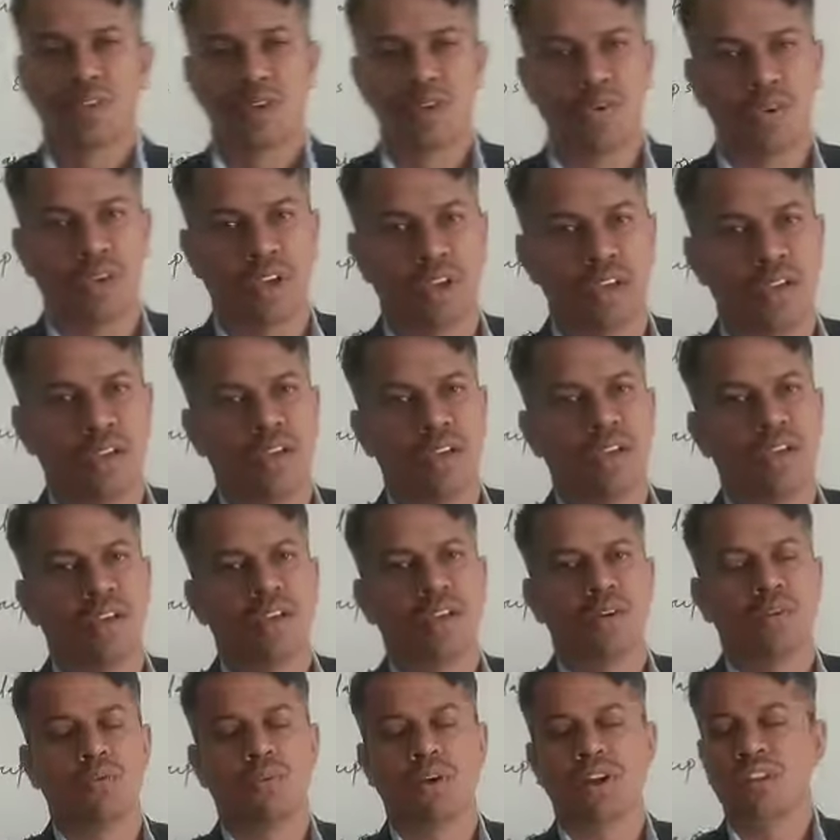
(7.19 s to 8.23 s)
Okay,
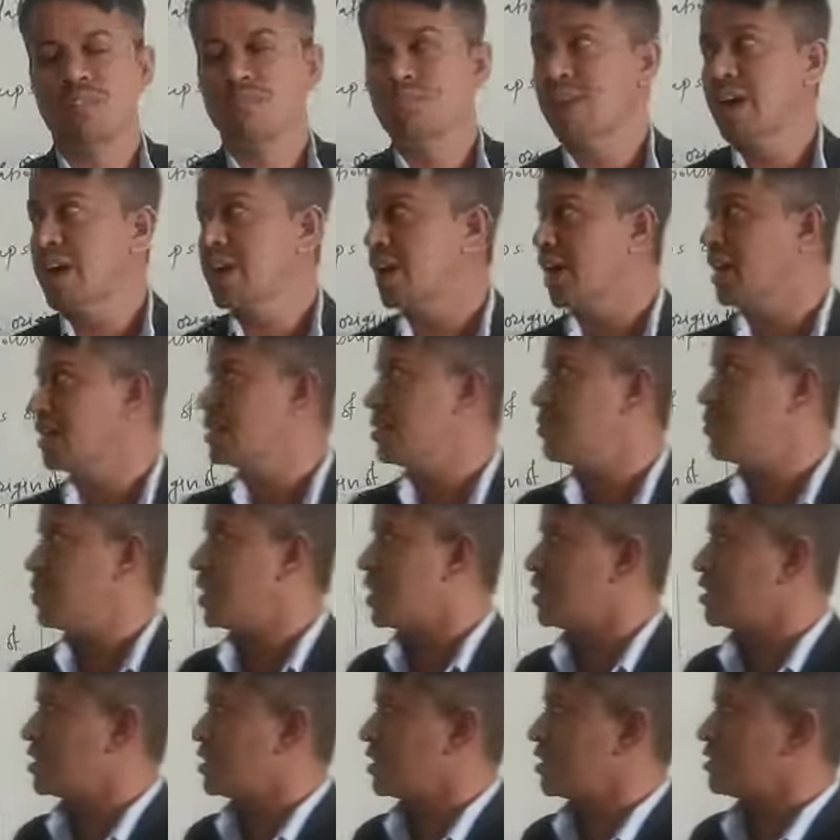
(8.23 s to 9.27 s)
what do you mean by
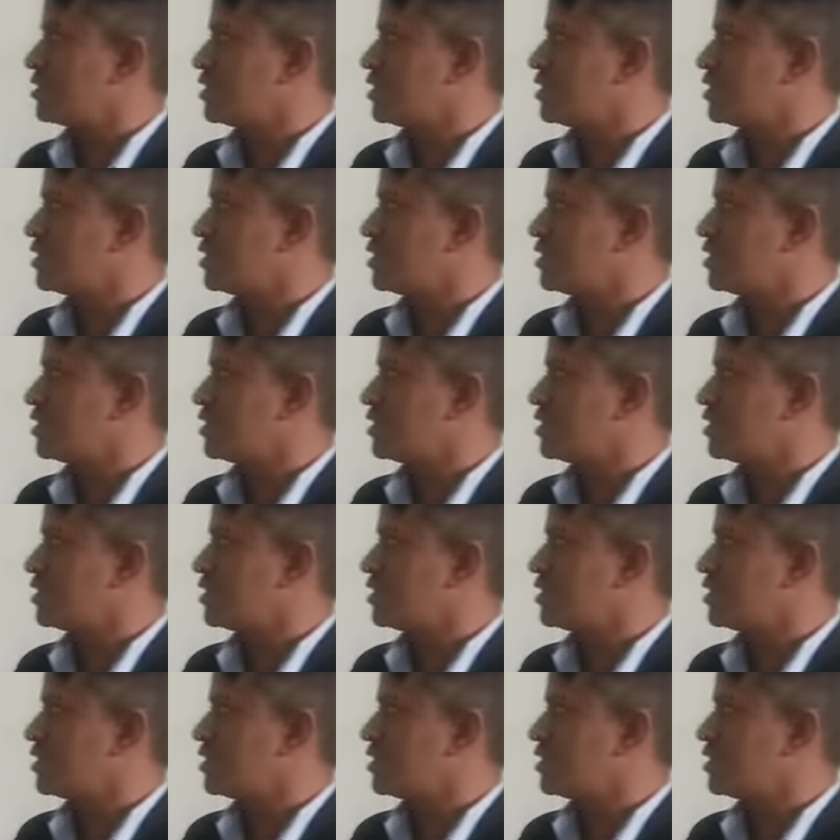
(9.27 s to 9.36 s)
classification?